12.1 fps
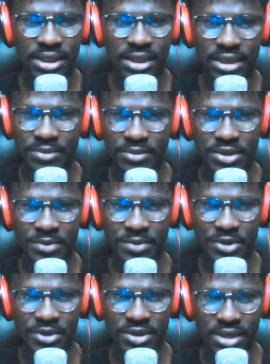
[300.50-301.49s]
and music
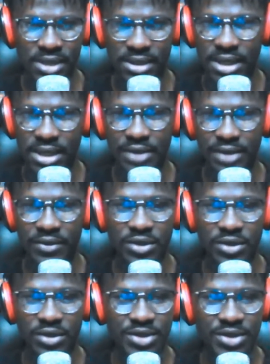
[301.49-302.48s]
producers, out of
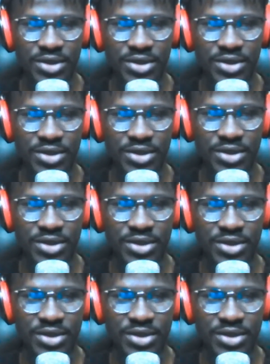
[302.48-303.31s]
100, let's say